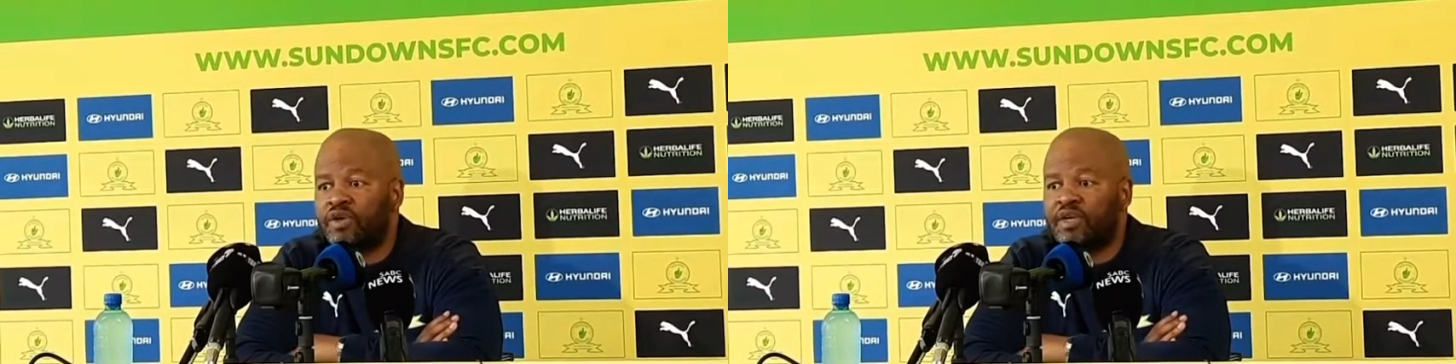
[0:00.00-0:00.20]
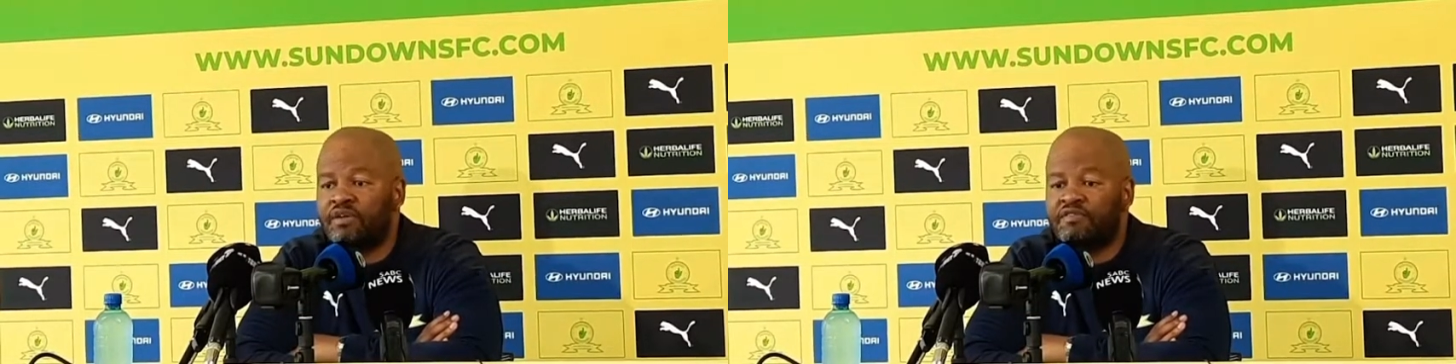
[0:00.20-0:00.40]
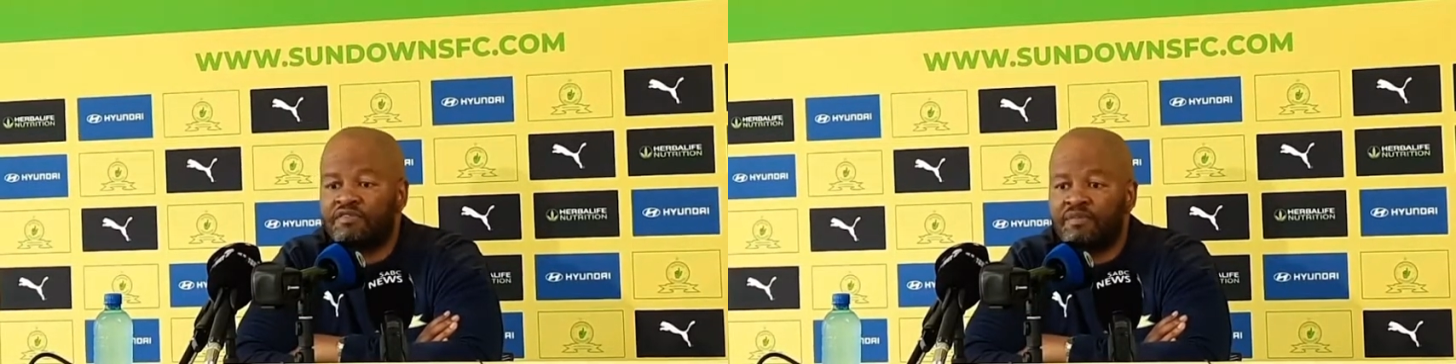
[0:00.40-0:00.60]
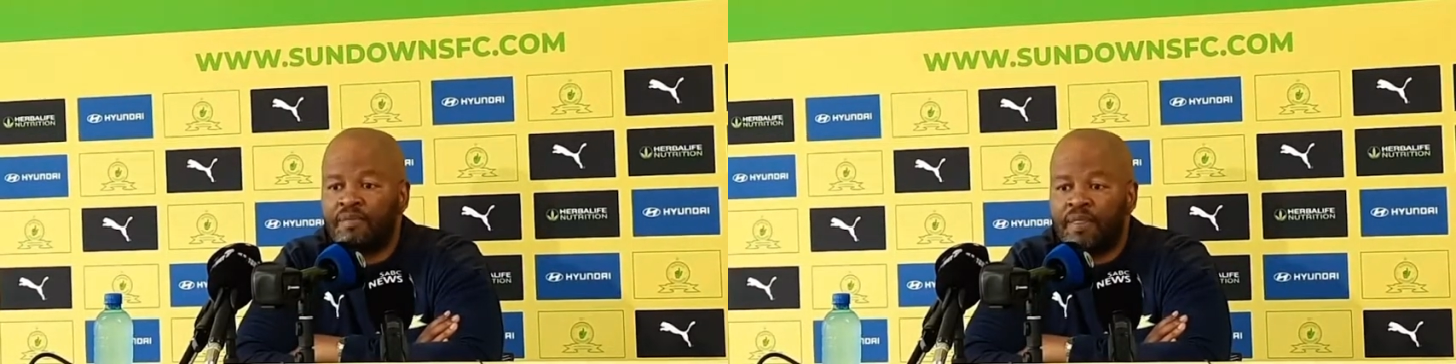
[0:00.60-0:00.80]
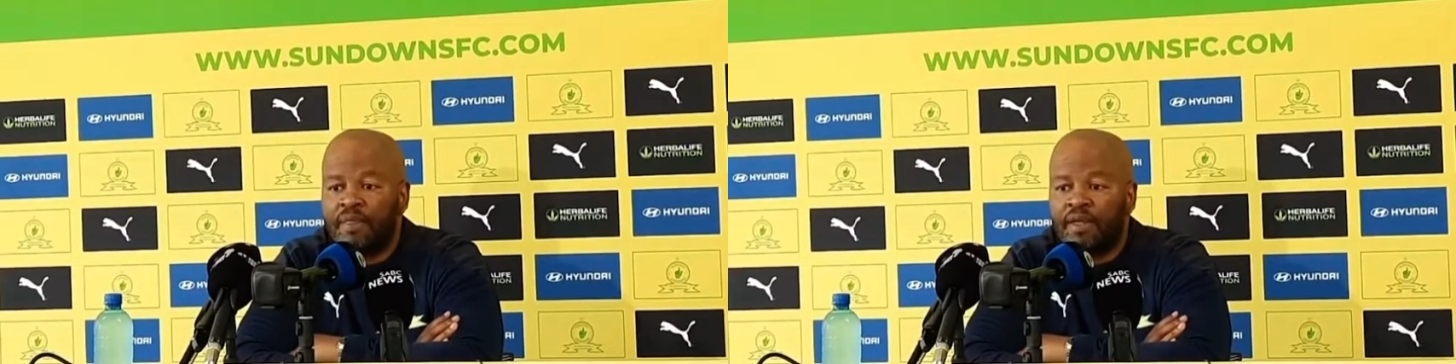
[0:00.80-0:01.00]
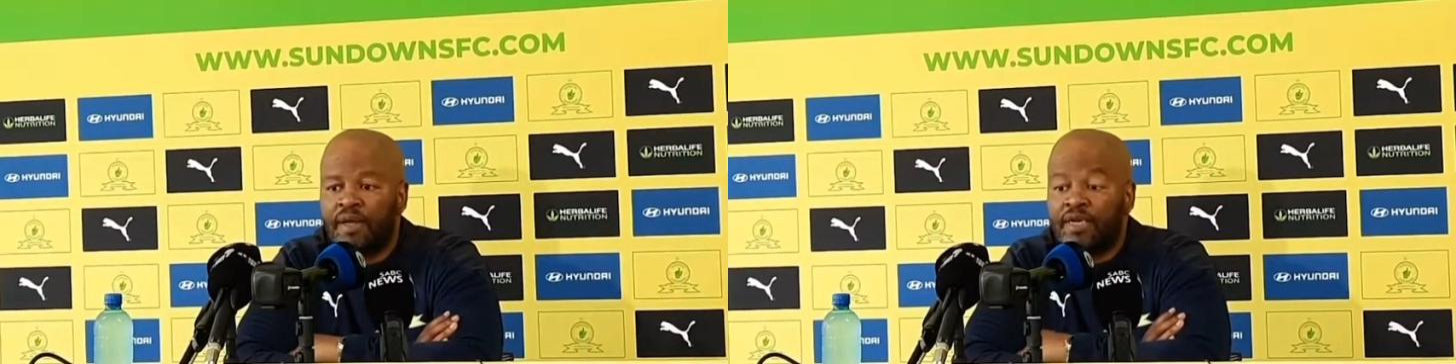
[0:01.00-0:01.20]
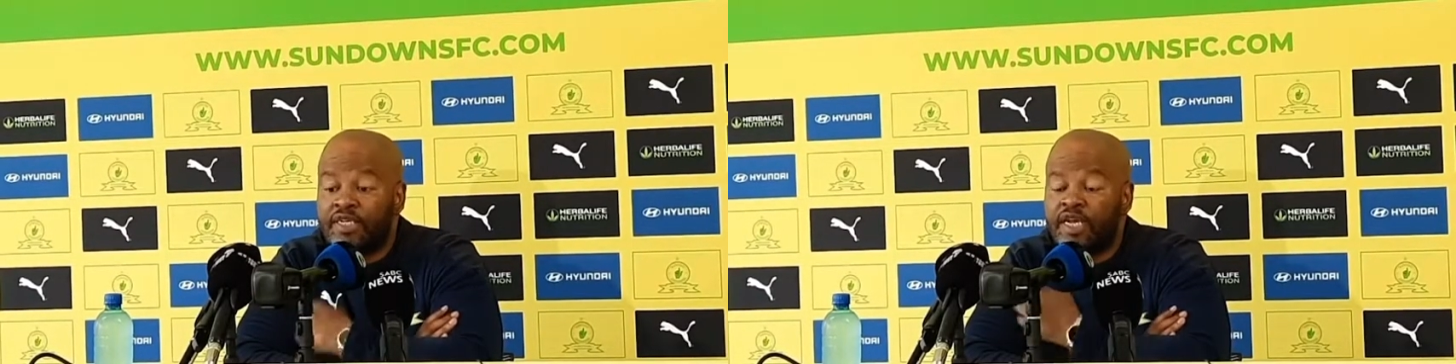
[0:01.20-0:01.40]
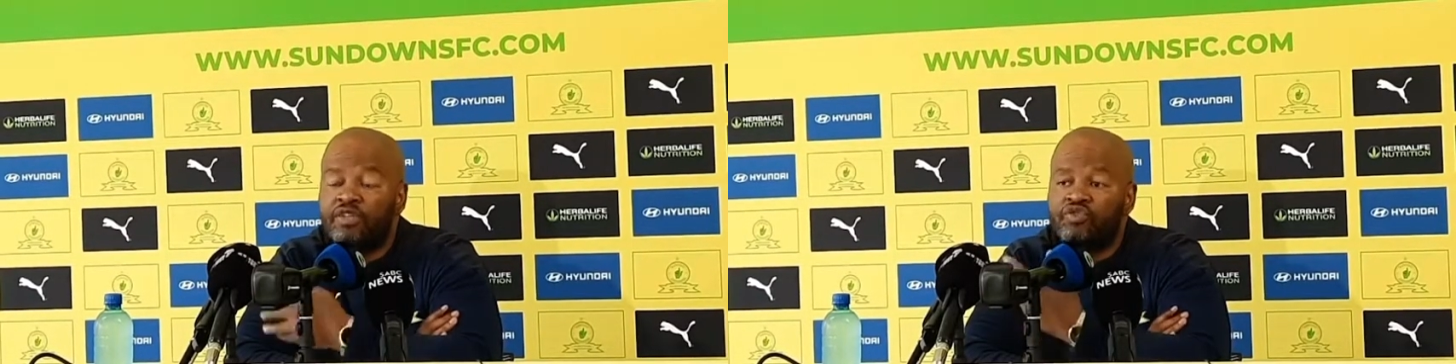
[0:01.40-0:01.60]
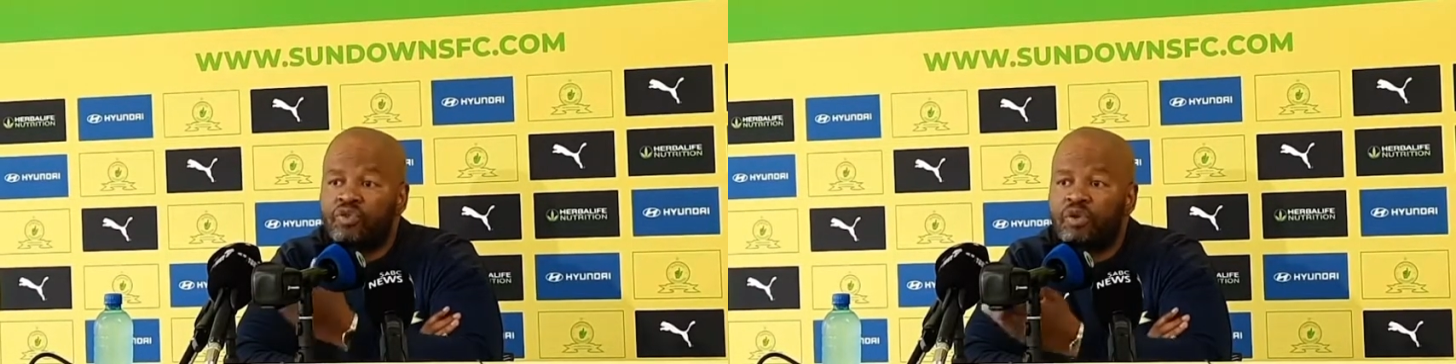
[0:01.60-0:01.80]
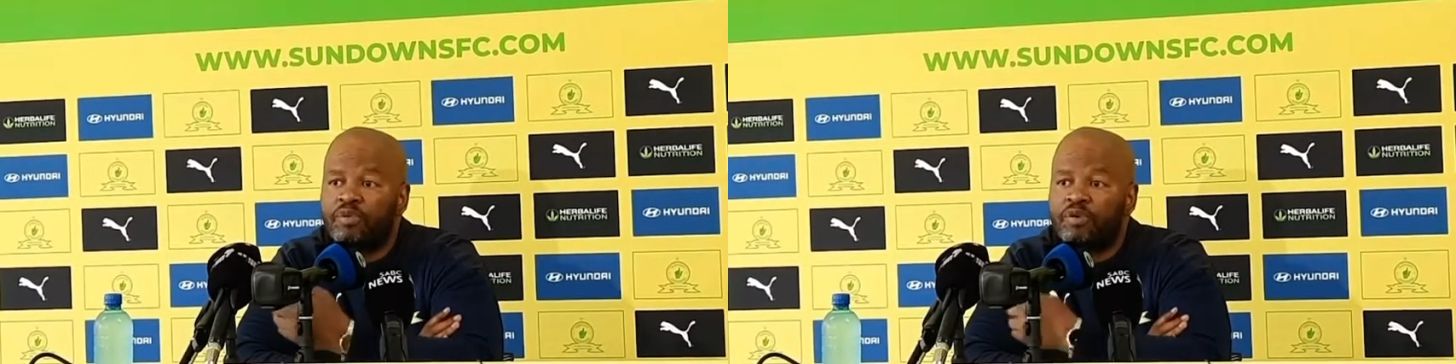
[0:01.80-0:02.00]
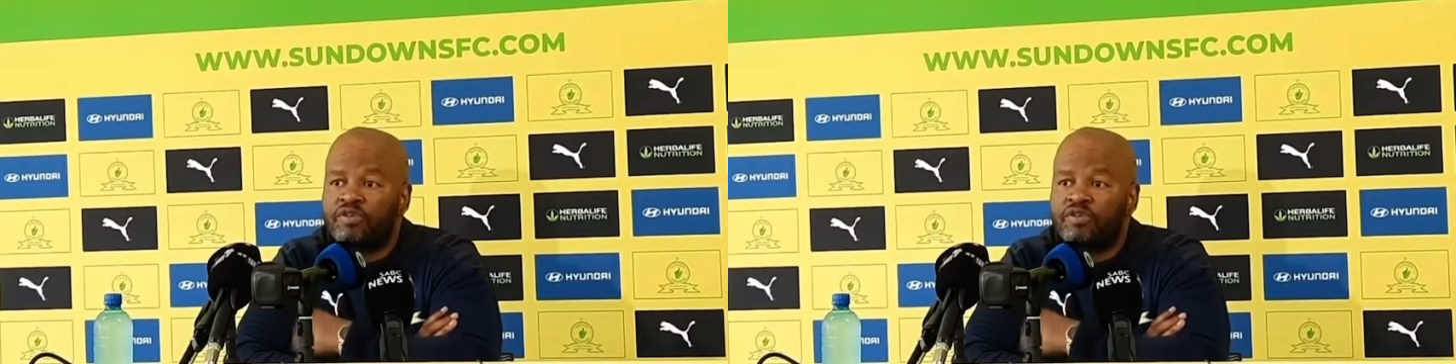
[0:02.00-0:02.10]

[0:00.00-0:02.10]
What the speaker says: don't give a chance to the